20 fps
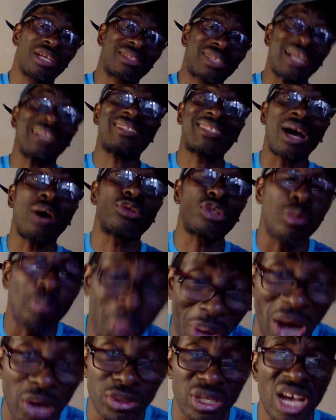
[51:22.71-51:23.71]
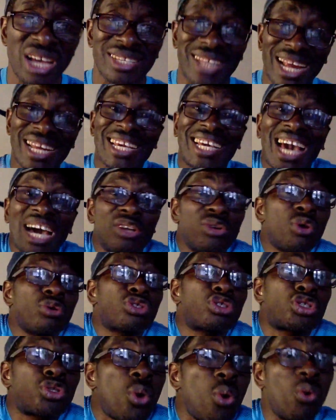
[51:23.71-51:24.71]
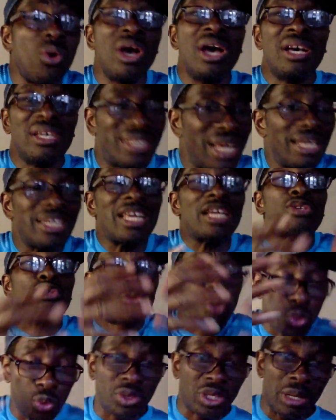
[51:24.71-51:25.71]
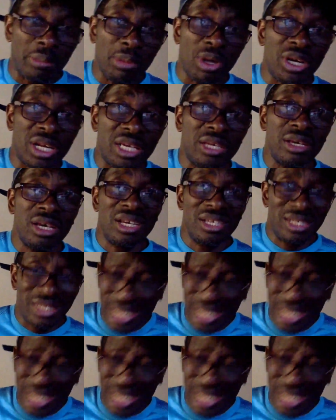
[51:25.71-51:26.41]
10,000 pounds that they cannot show. They took the money.